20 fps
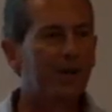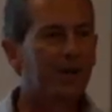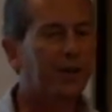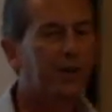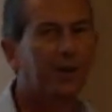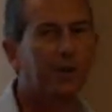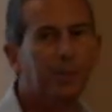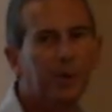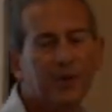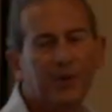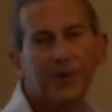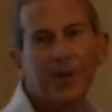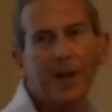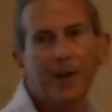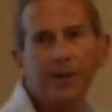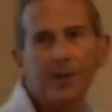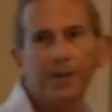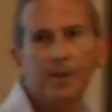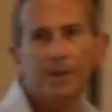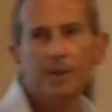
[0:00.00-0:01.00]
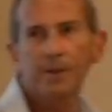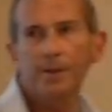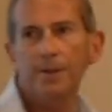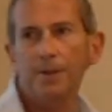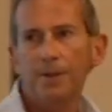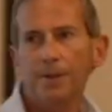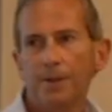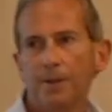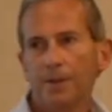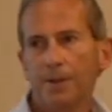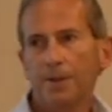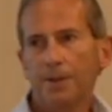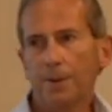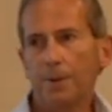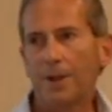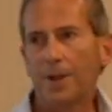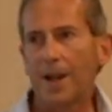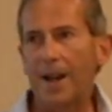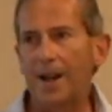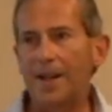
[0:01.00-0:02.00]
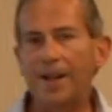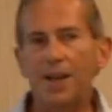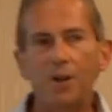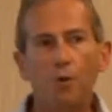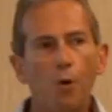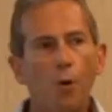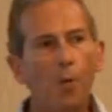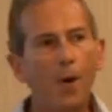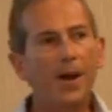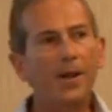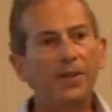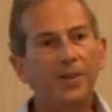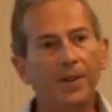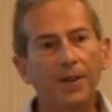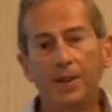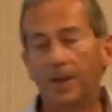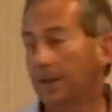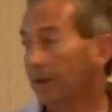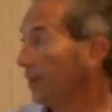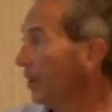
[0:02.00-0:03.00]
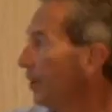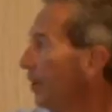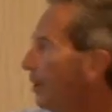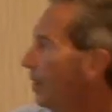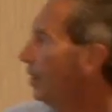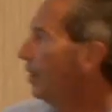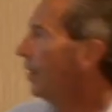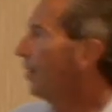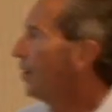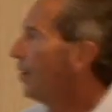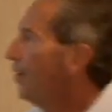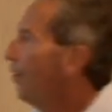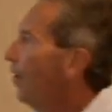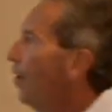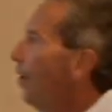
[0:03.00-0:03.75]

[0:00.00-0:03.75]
1/3%. So again, equal weighted. And the